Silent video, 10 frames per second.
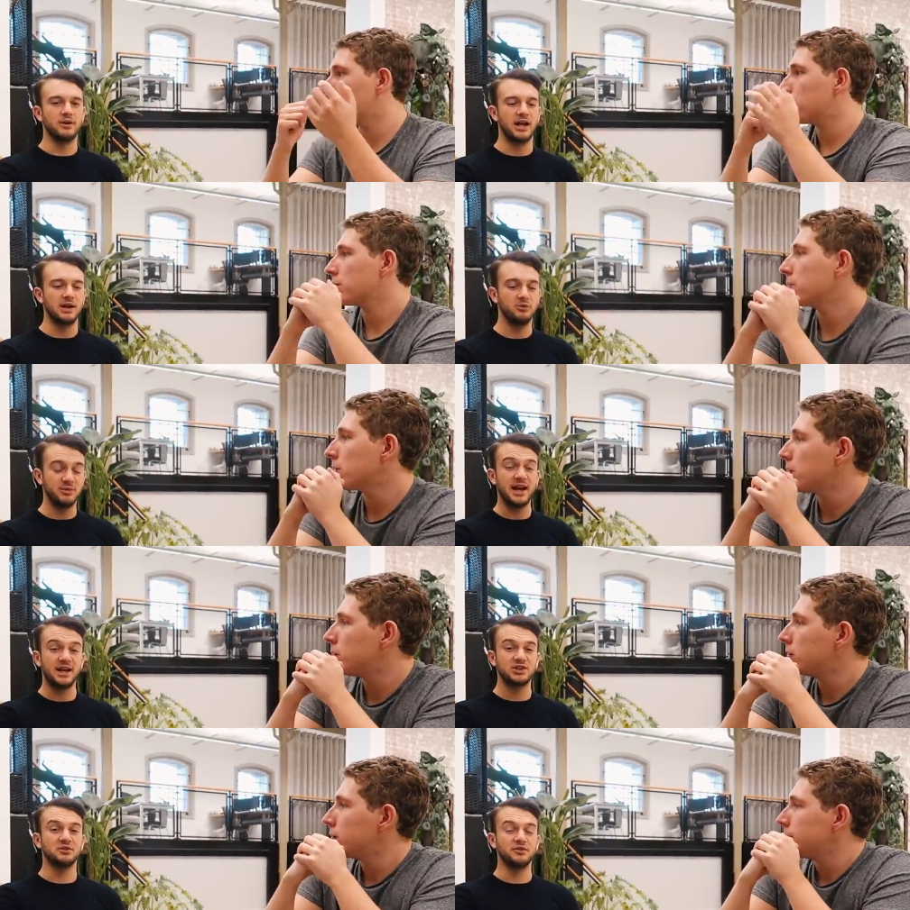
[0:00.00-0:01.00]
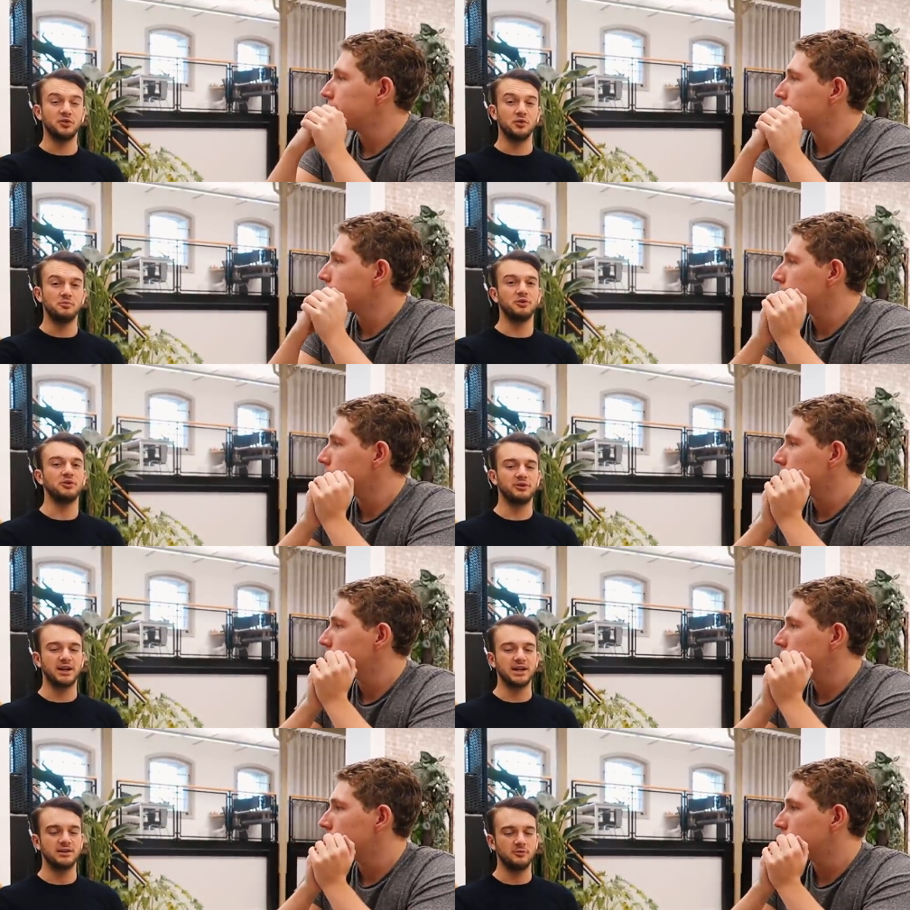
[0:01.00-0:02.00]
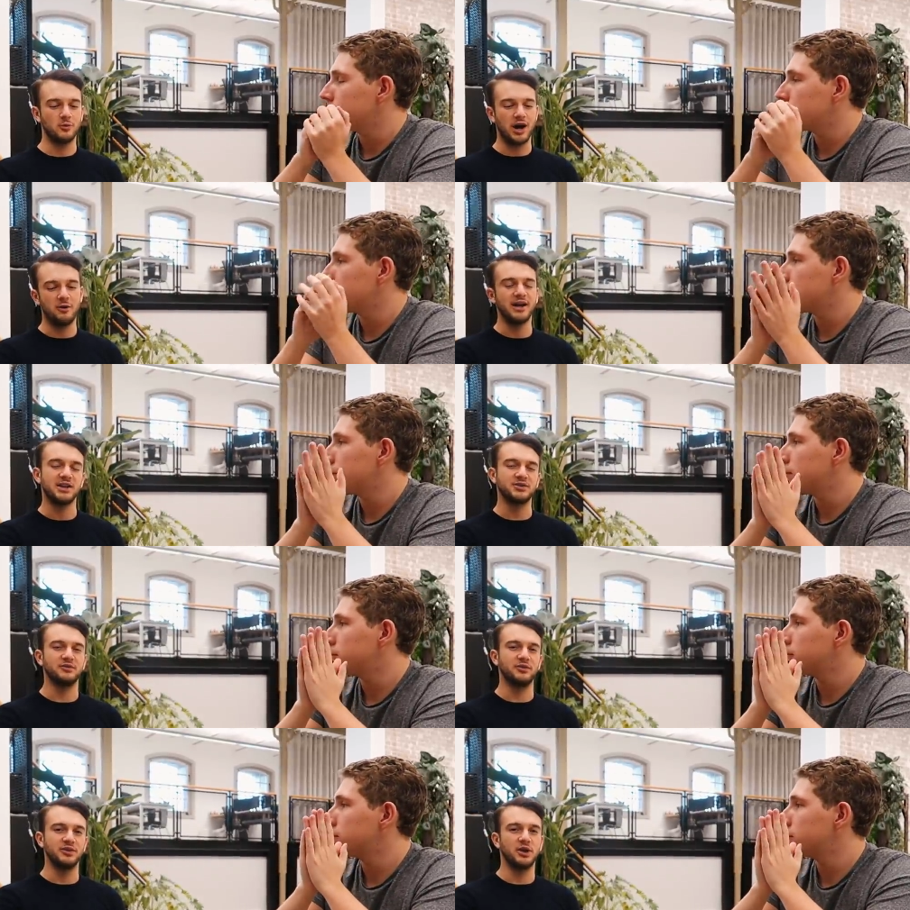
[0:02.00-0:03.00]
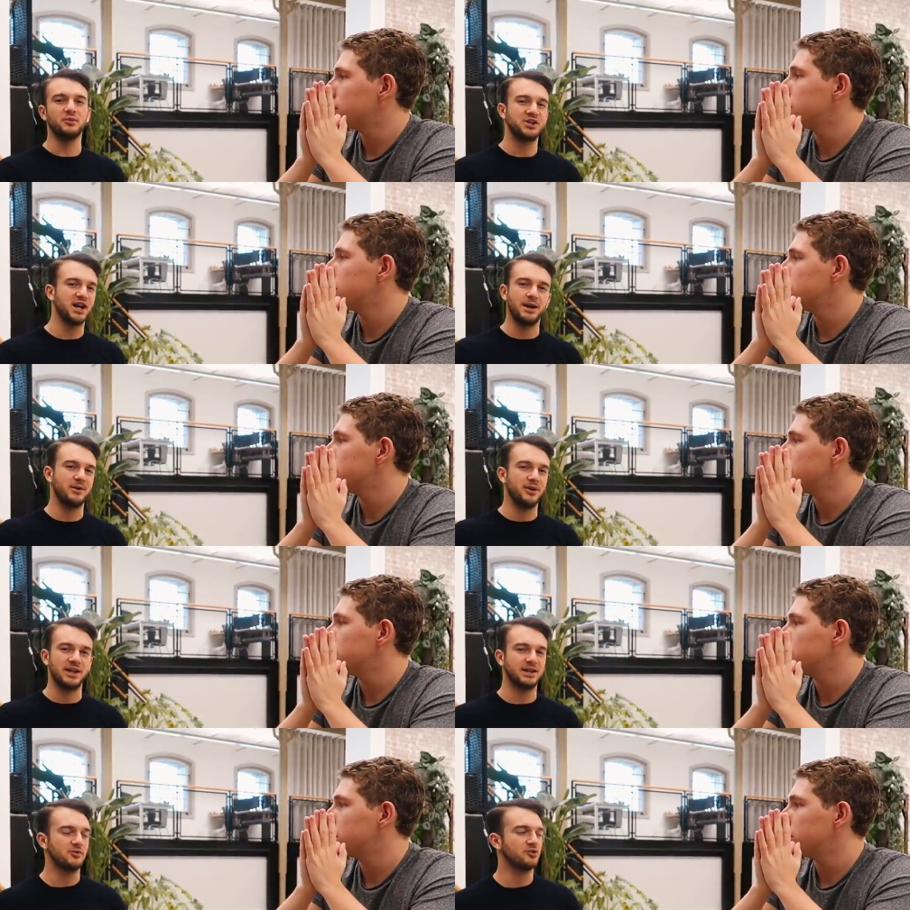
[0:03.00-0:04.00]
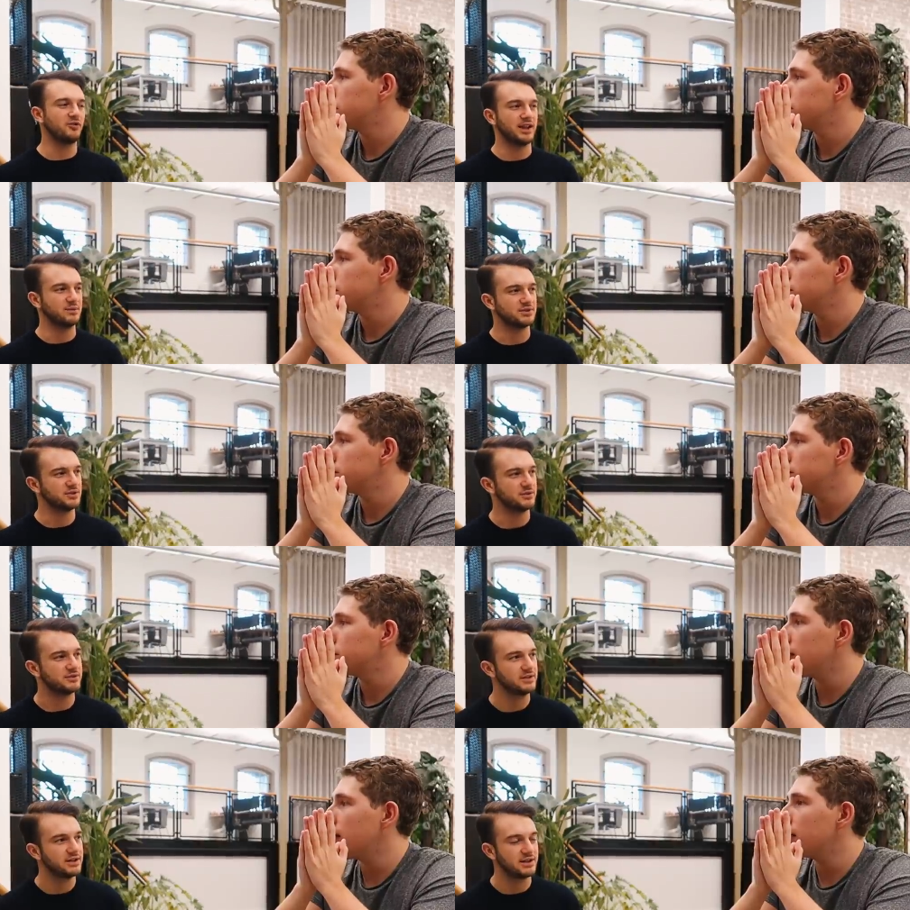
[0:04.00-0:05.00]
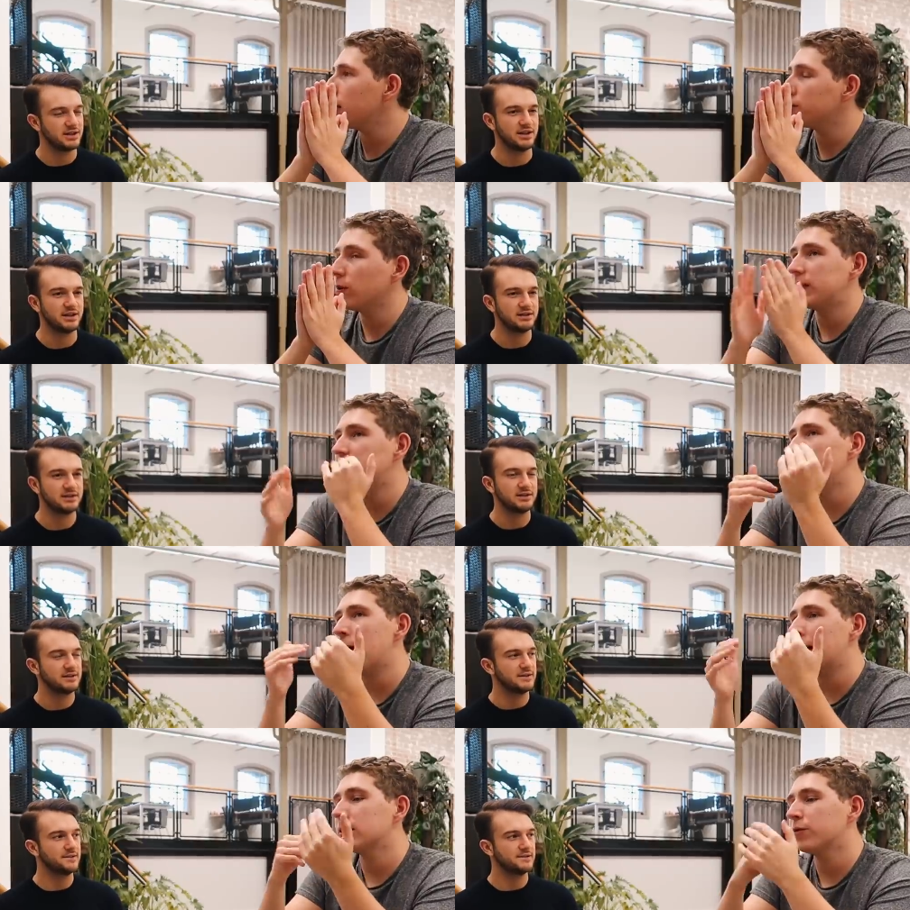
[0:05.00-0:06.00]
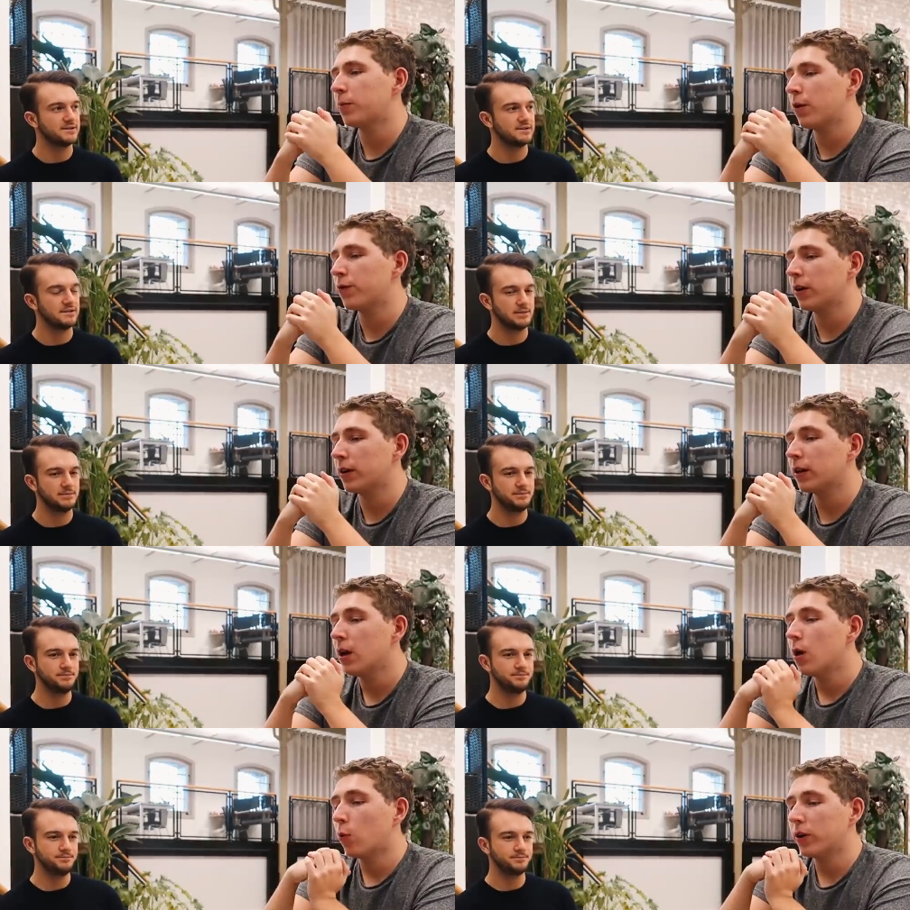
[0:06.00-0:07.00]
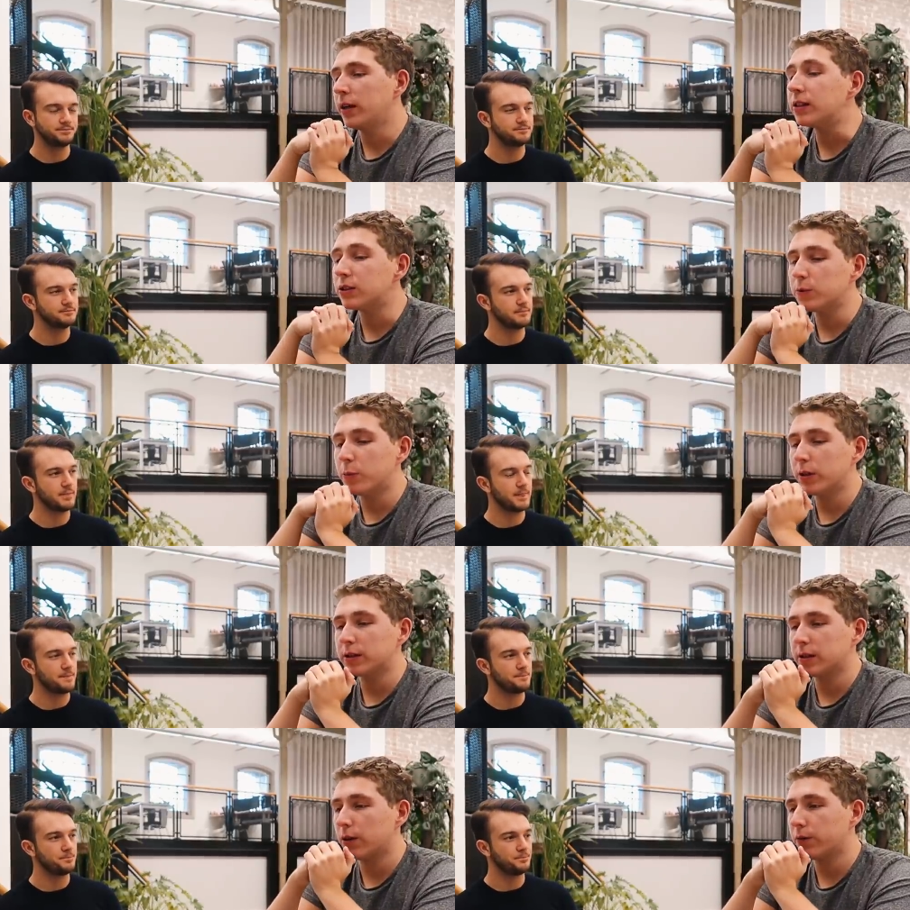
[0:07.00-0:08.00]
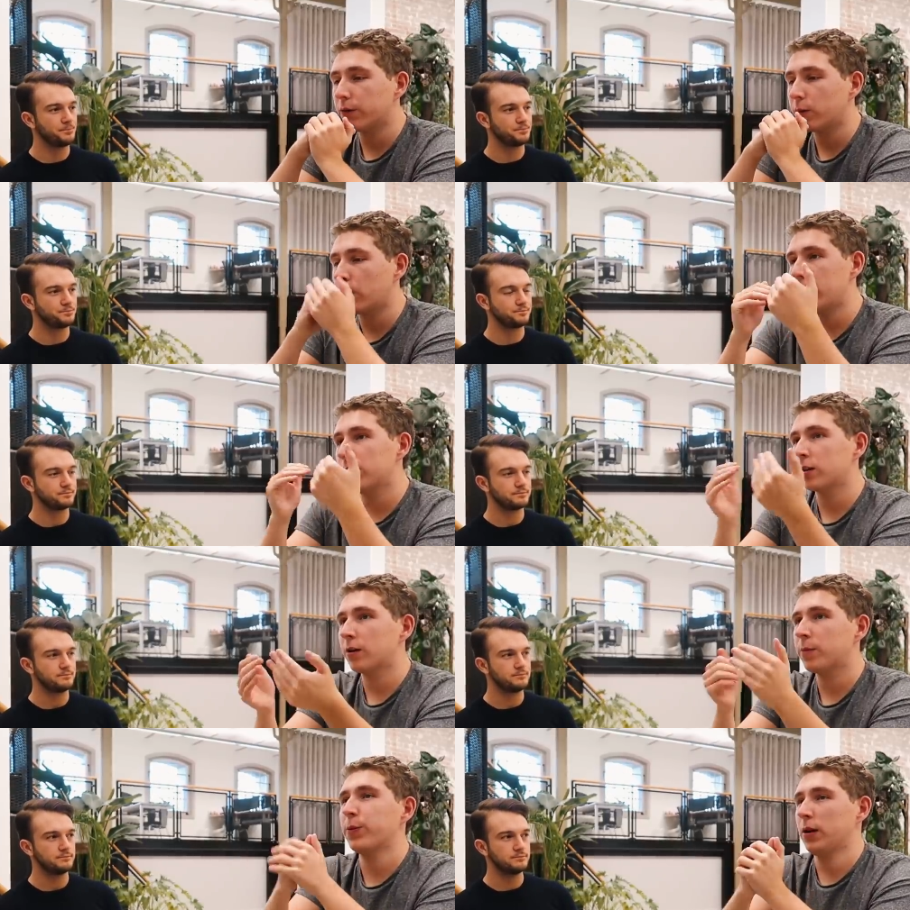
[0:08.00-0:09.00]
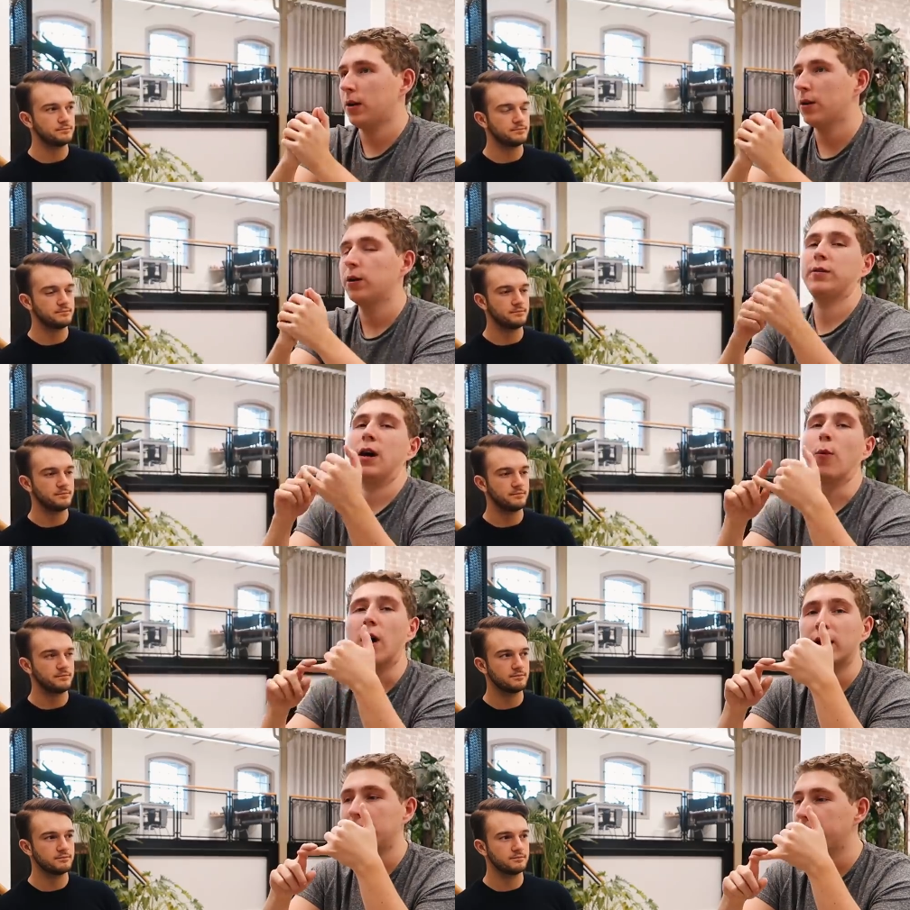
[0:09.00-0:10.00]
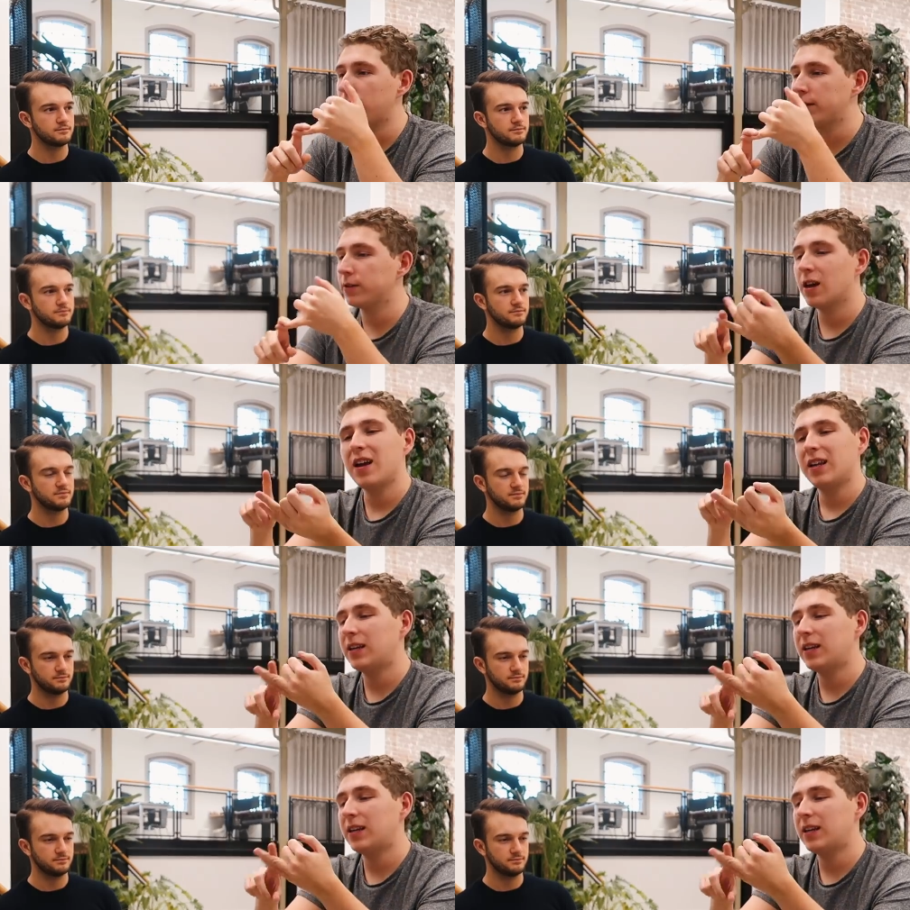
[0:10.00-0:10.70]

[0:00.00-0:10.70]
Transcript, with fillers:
Speaker 1: like we'll be getting stuff done, but like while we're getting stuff done, you know, we're chatting about like the most random stuff. Yeah, yeah. yeah. So it's,
Speaker 2: it's a balance of both, and I think what you need to do is put yourself where those kind of people are, networking events,